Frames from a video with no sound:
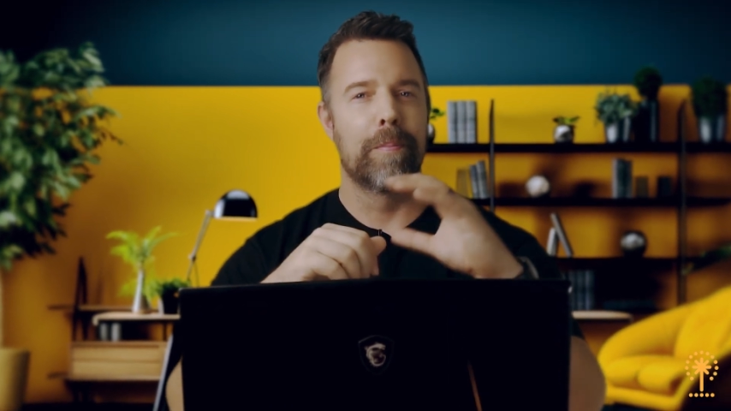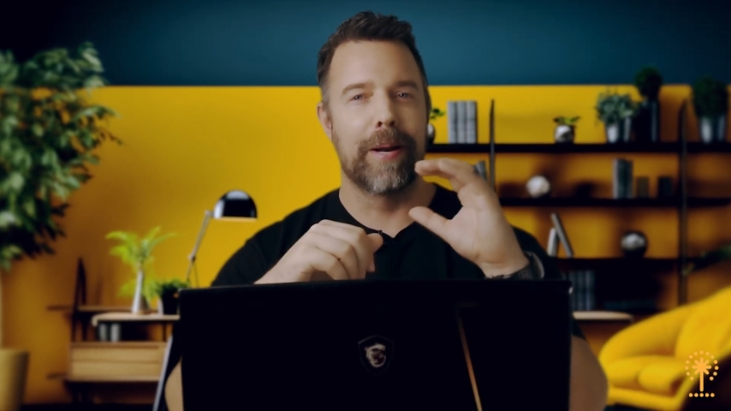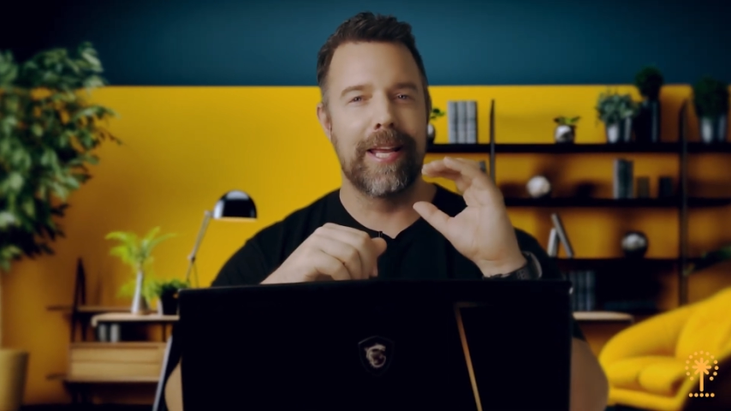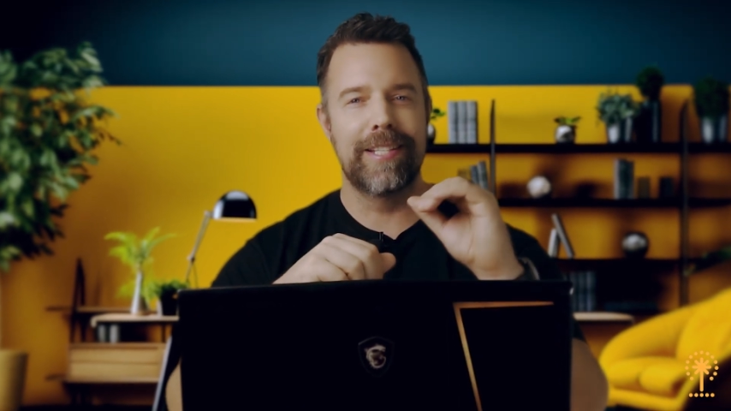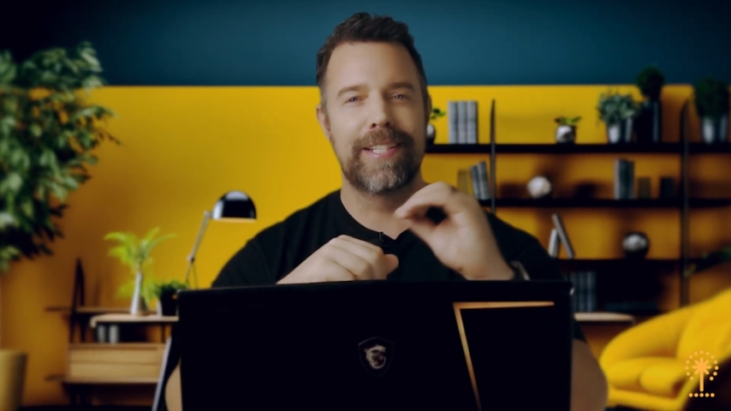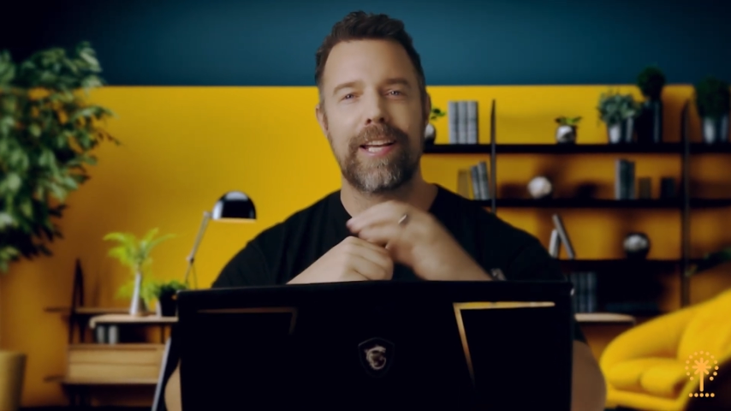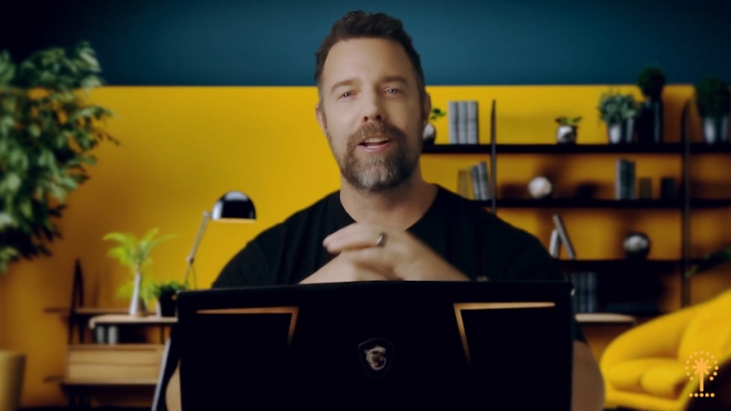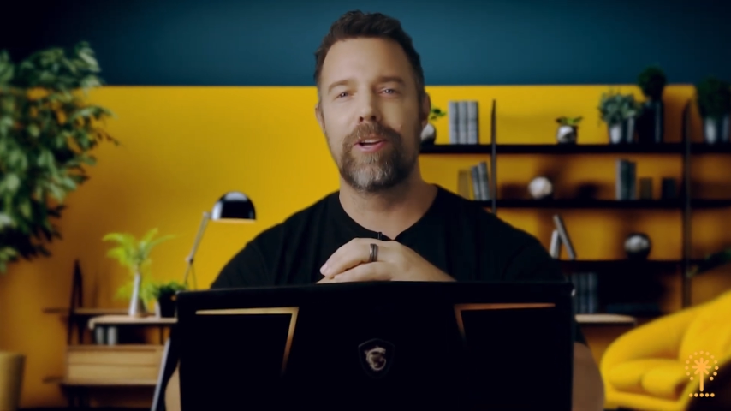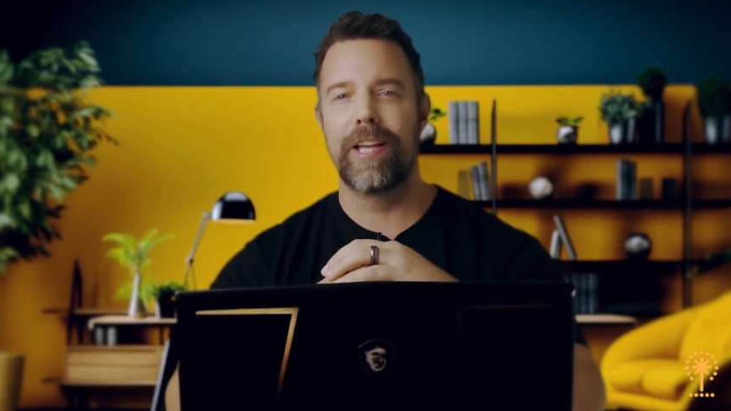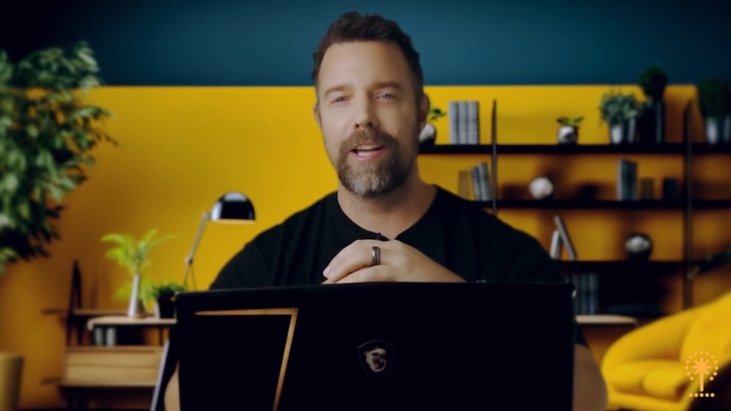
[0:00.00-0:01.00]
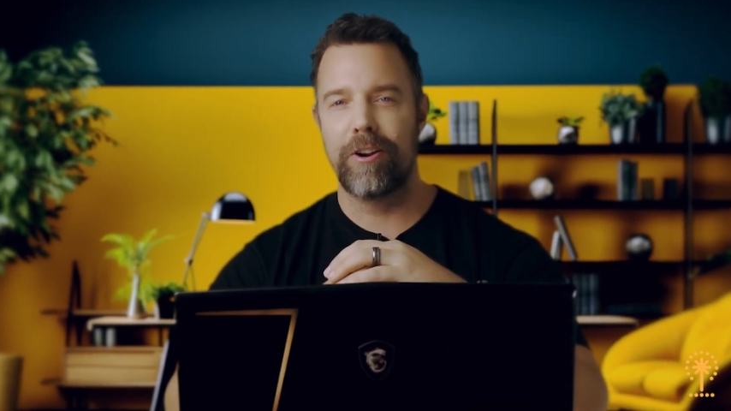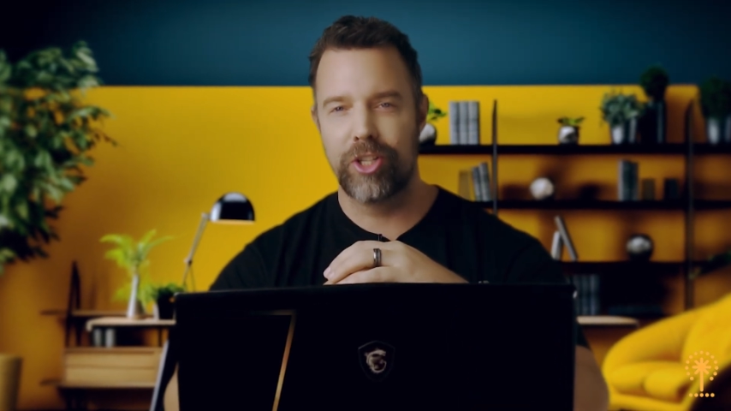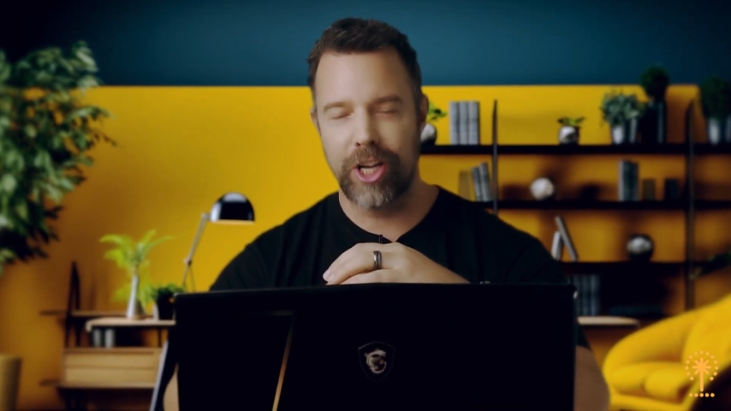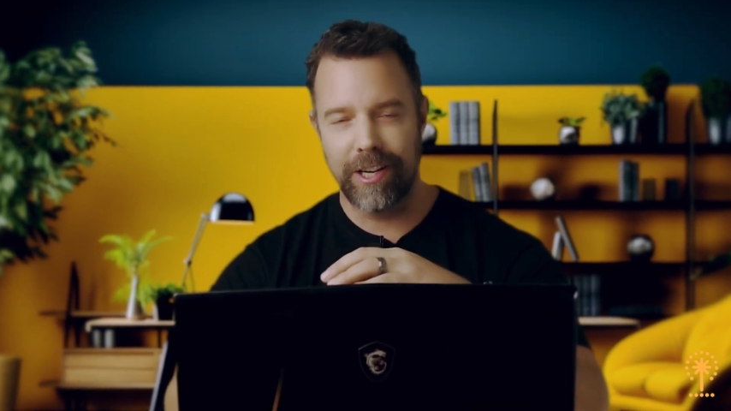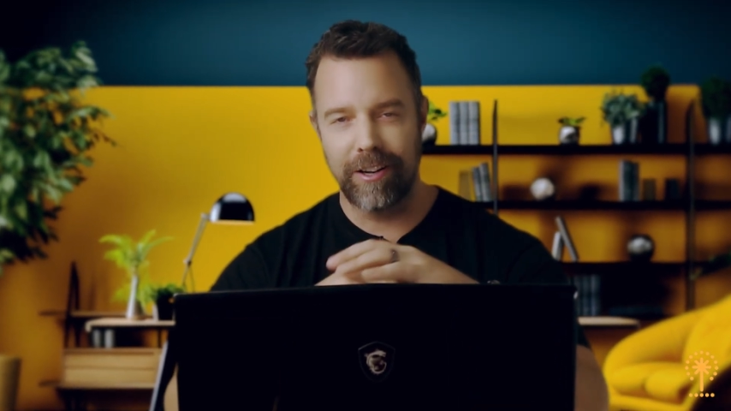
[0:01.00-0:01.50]
Please take a look at our
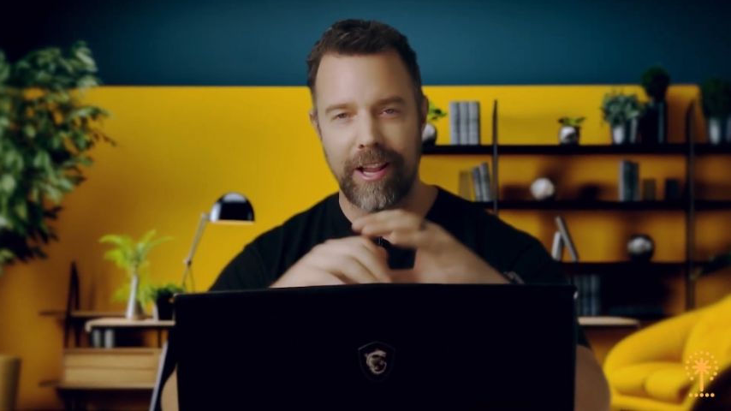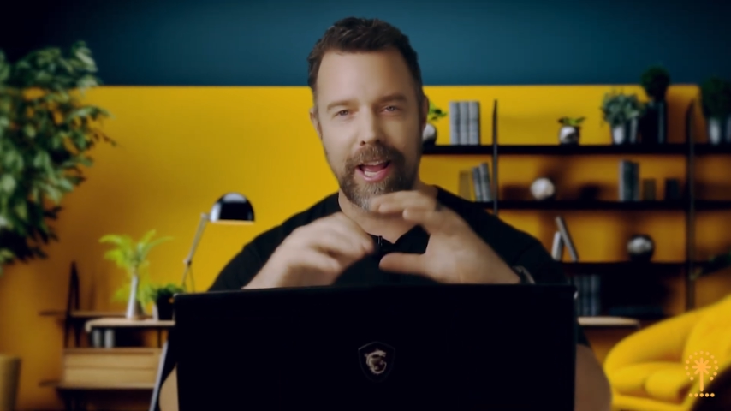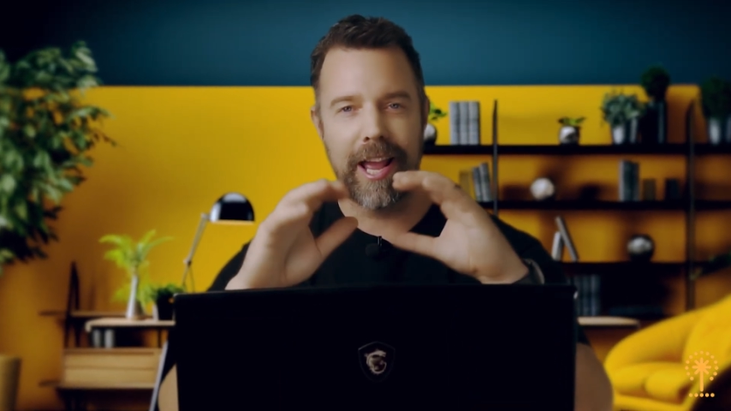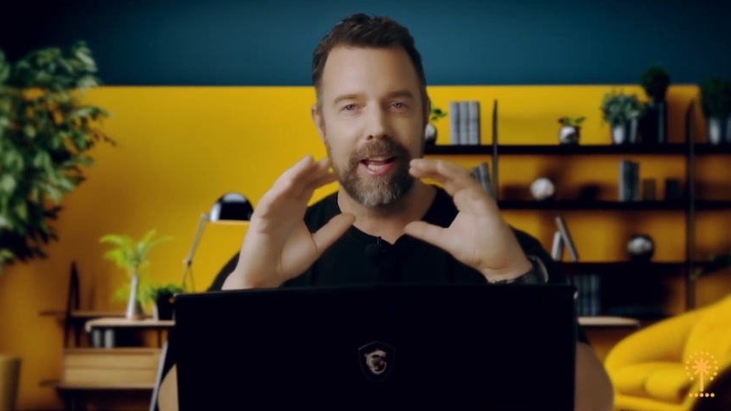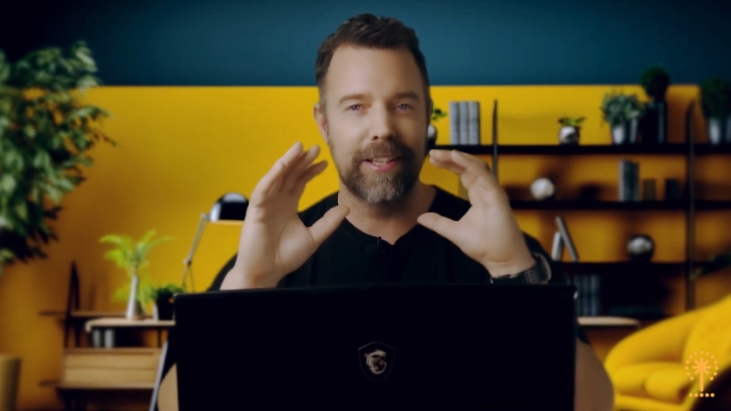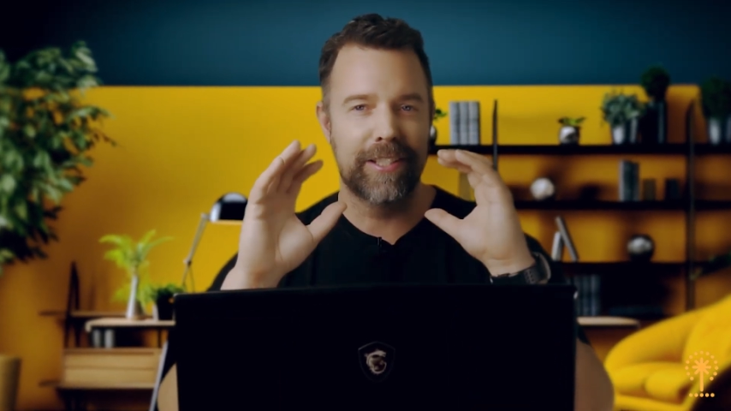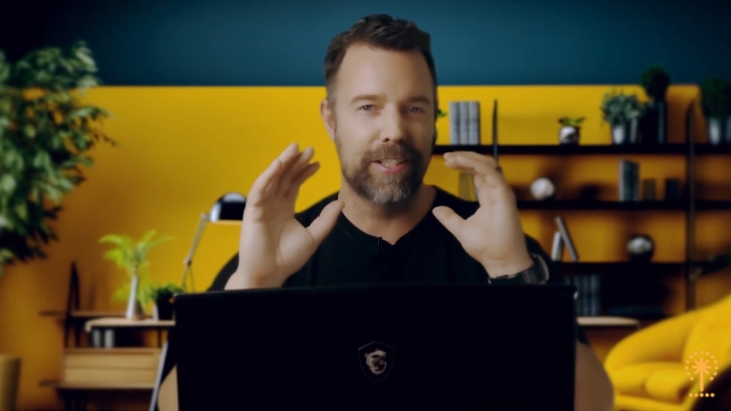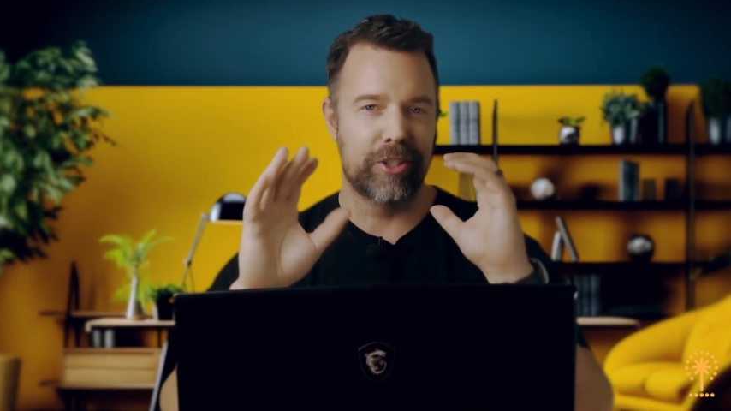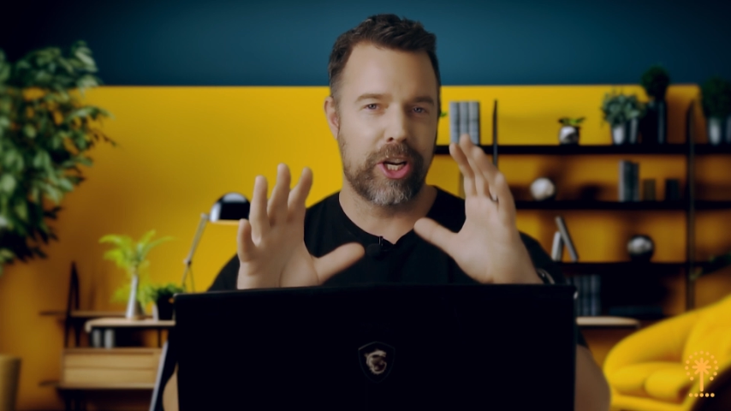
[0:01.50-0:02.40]
channel and